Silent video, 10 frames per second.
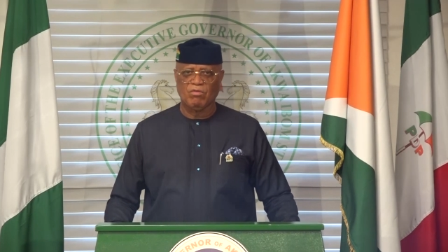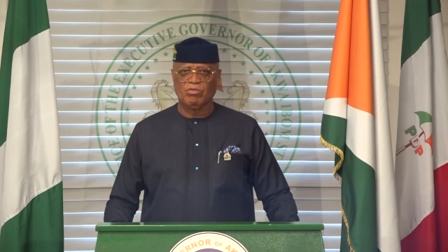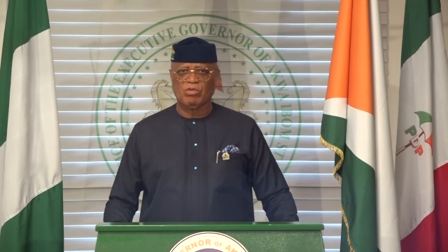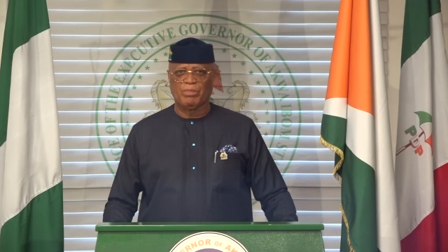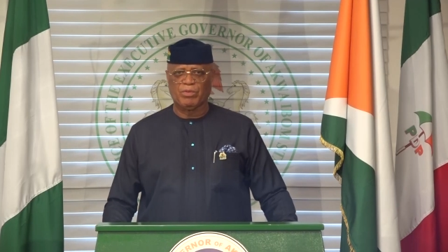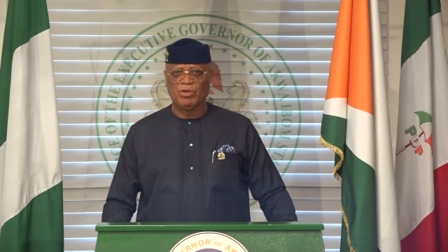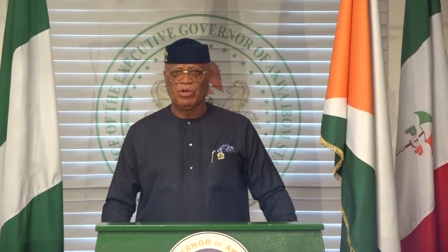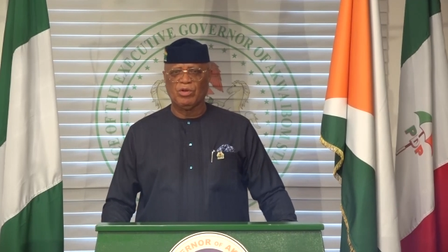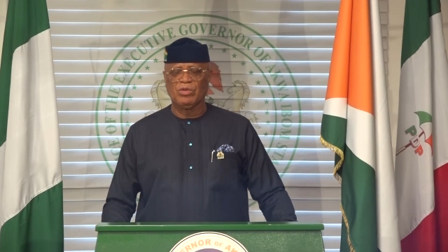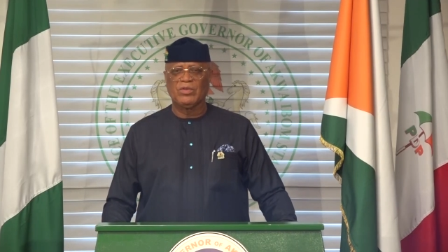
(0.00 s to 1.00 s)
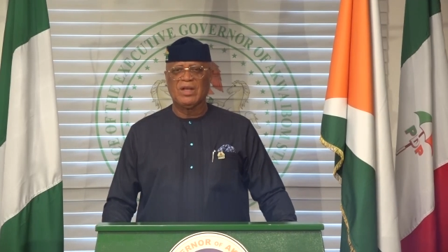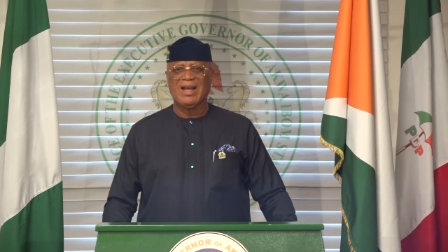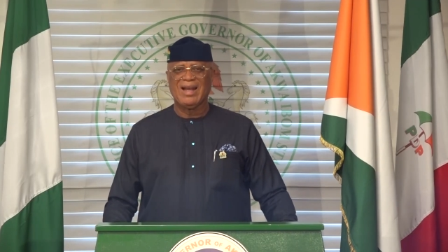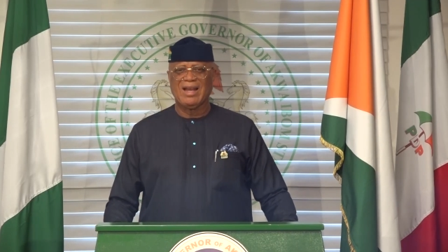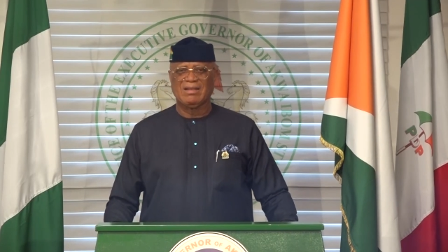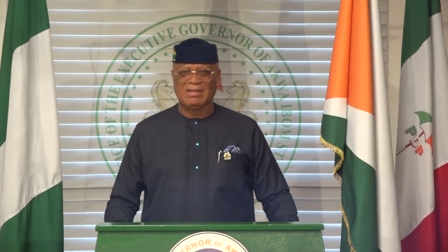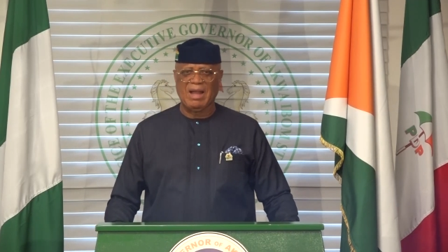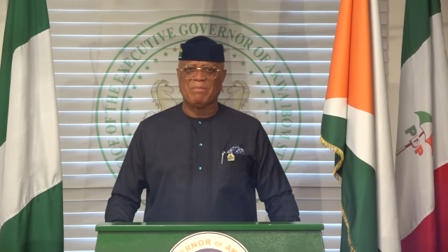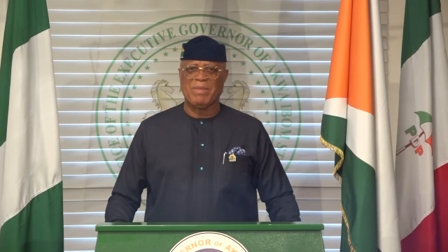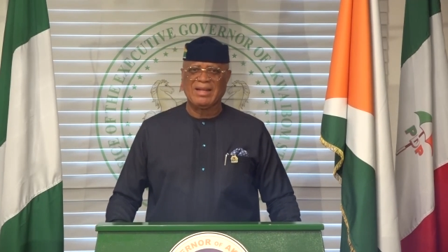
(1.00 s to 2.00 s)
which will produce a
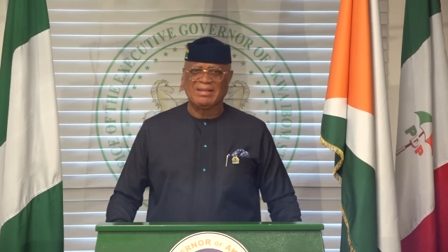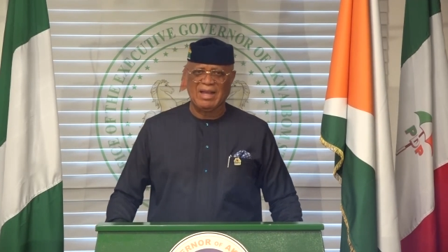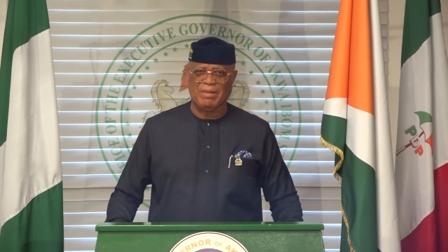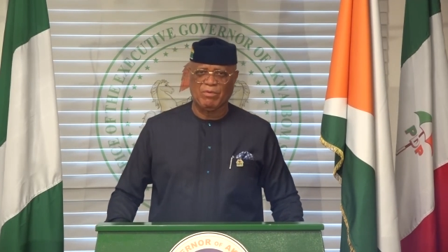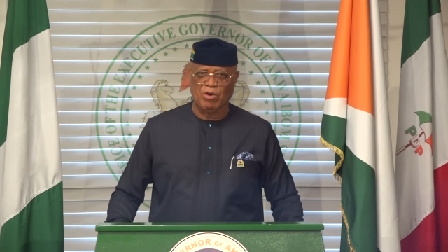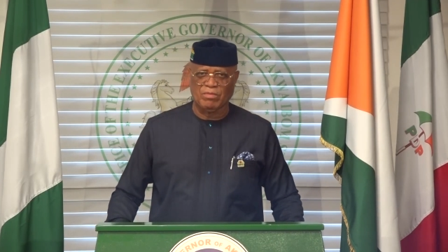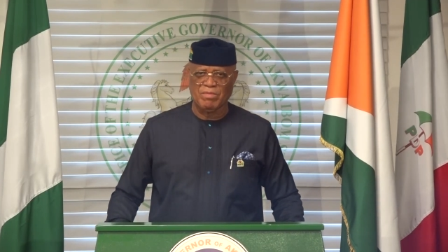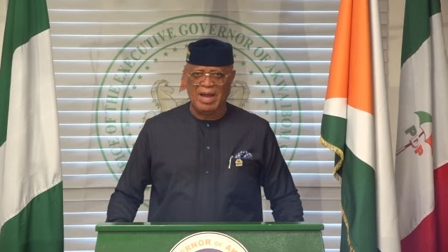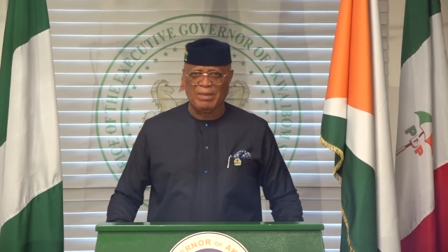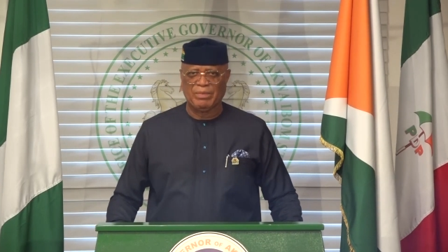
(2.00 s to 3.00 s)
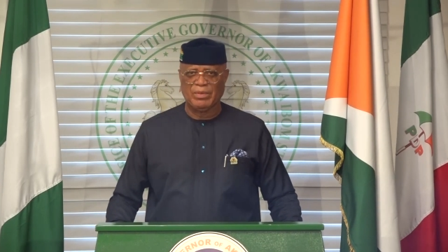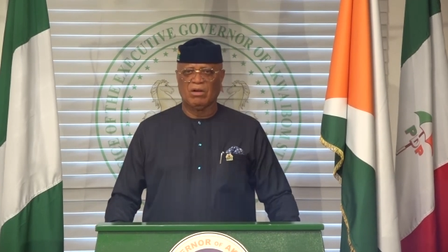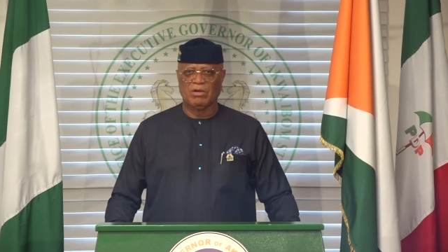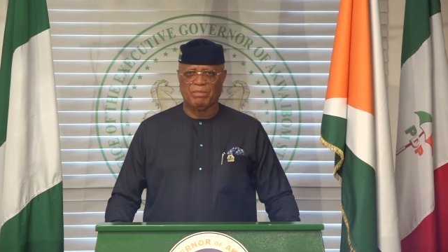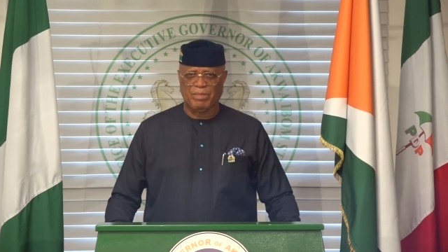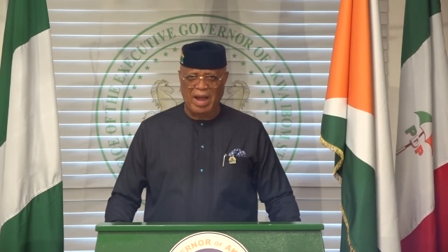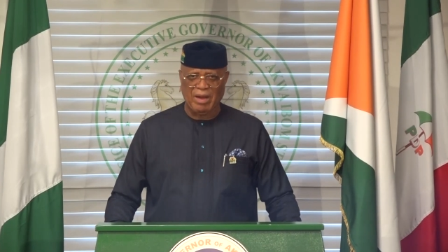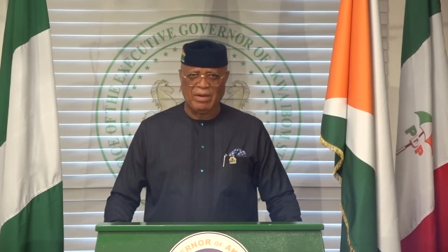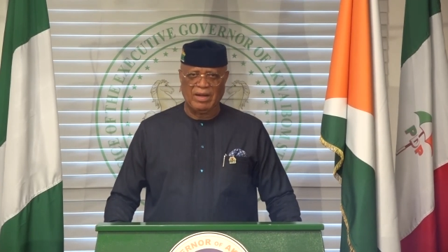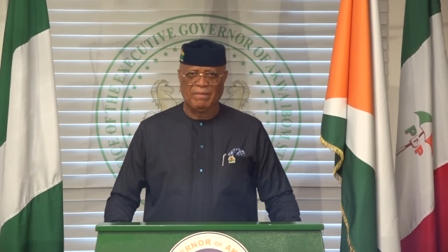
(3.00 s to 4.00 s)
step-by-step roadmap on
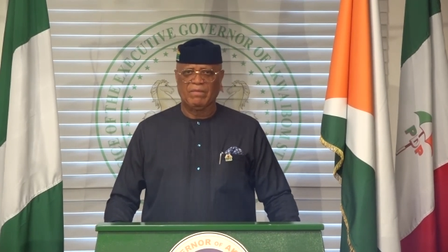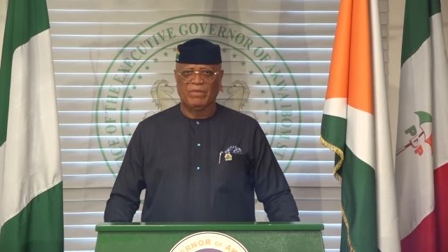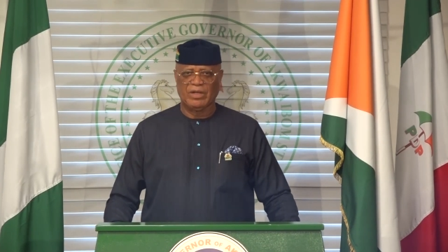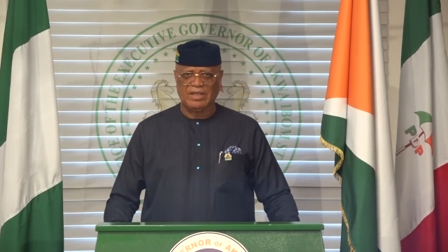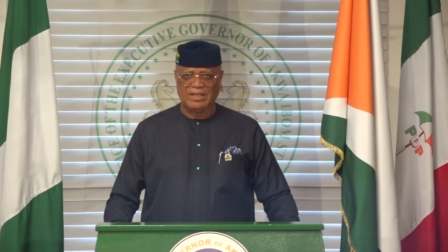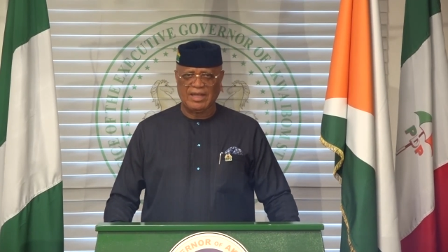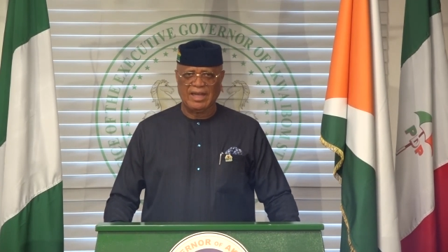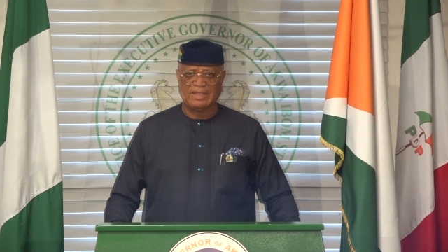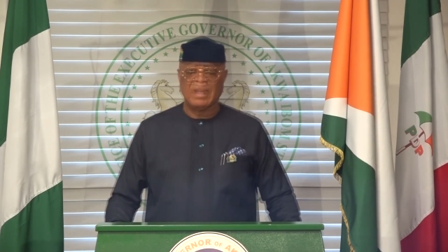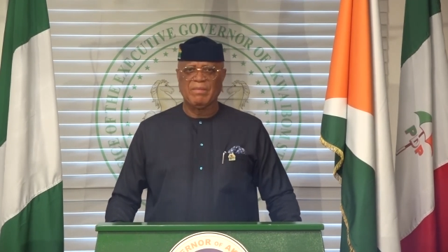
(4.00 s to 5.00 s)
power for the state.